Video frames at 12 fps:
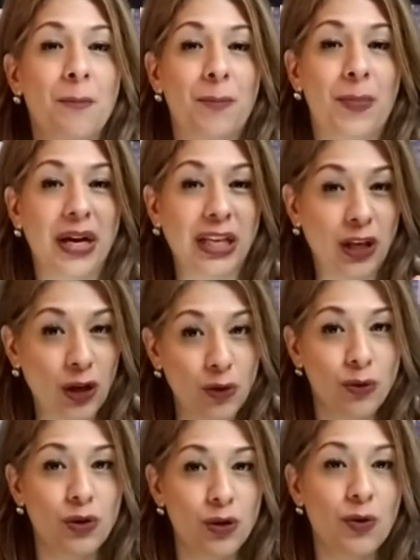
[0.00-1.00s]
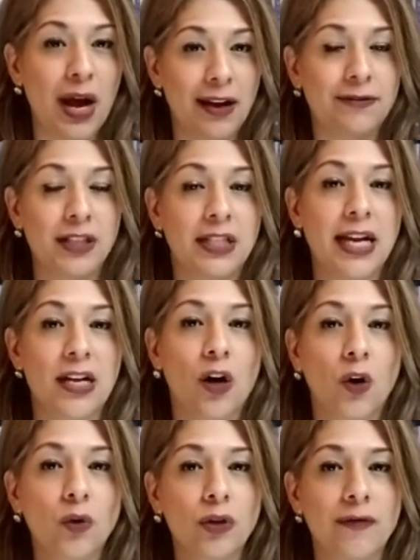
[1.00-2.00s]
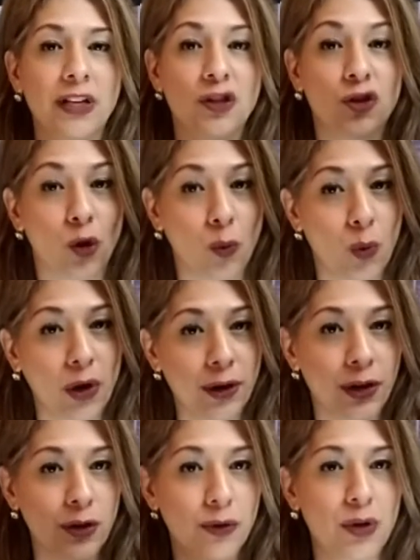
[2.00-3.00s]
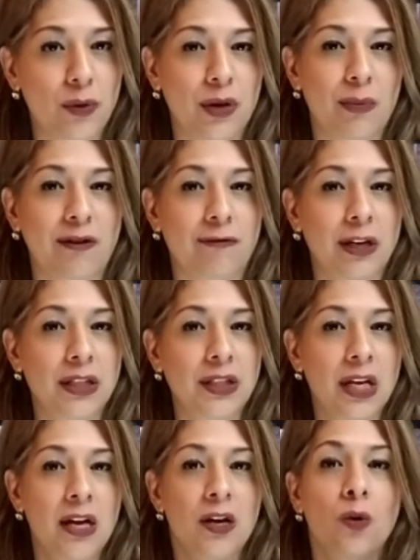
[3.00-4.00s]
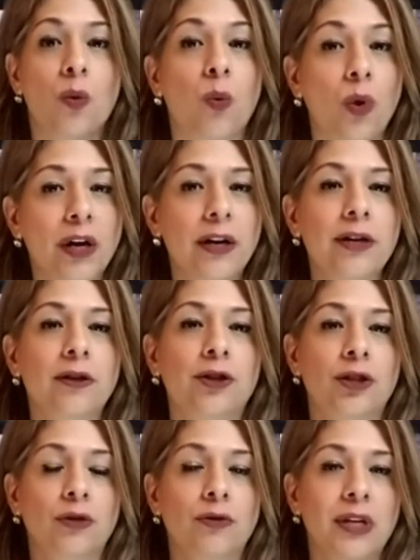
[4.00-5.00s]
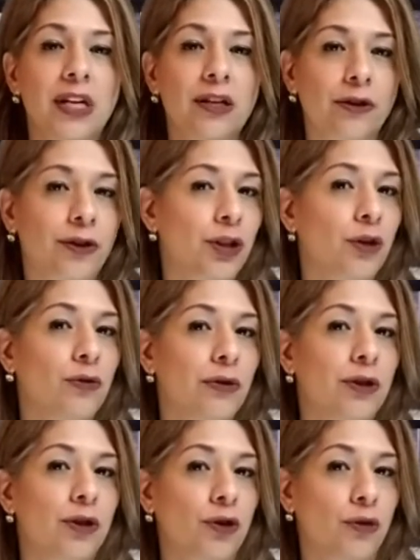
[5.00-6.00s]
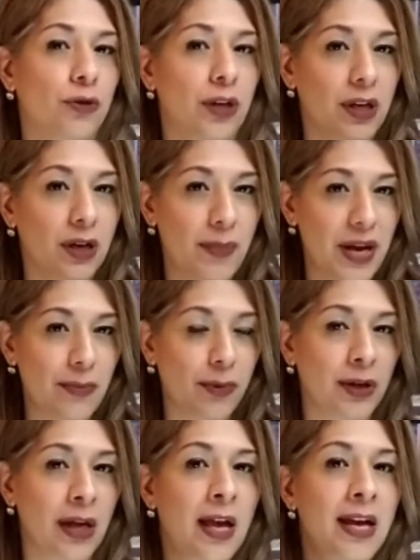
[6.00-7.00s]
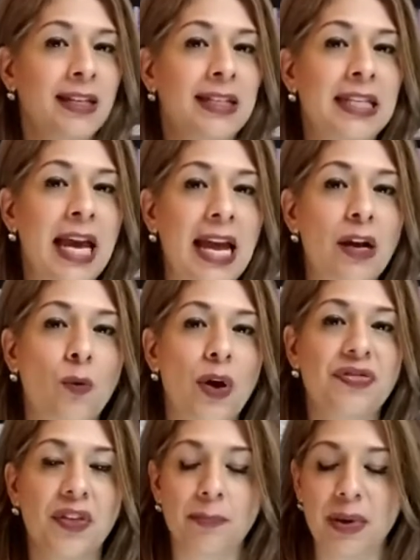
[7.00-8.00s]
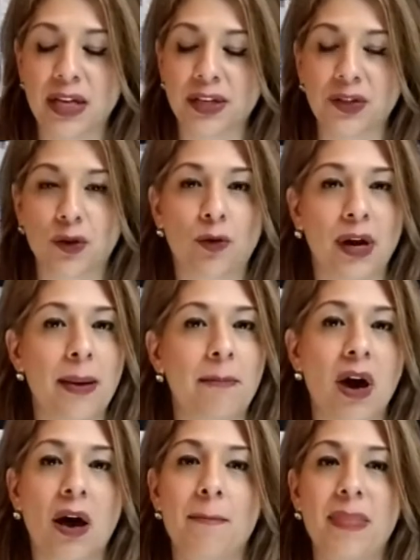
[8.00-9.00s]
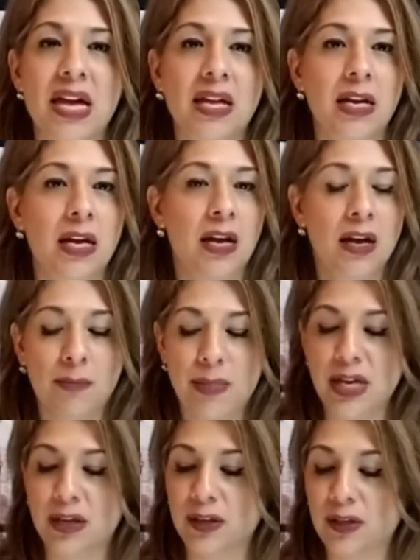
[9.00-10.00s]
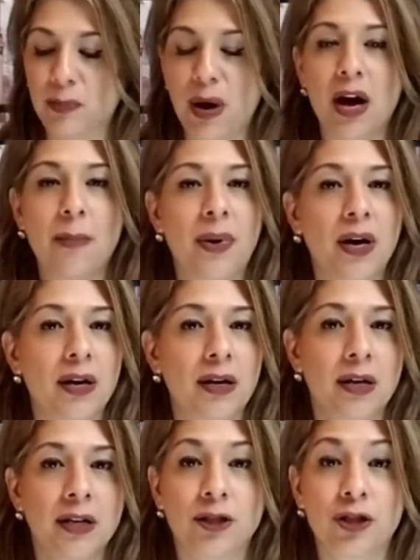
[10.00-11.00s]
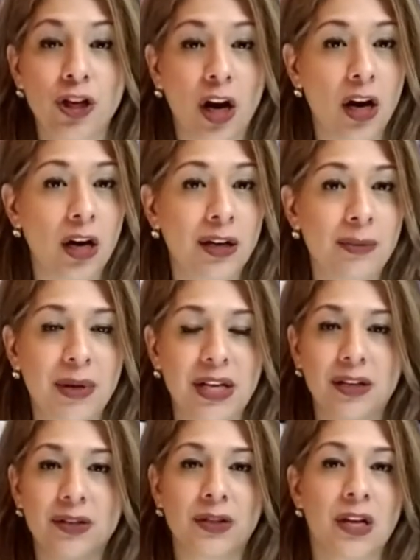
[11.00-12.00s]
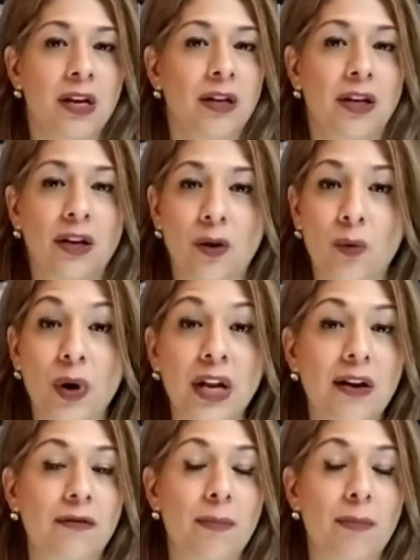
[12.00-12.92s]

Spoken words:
but you do have to take a hold of it. So what are you doing, my friends? What are your children and your children's children going to be able to take with them, because Grandma Betty, because Papa John, because, you know, whatever,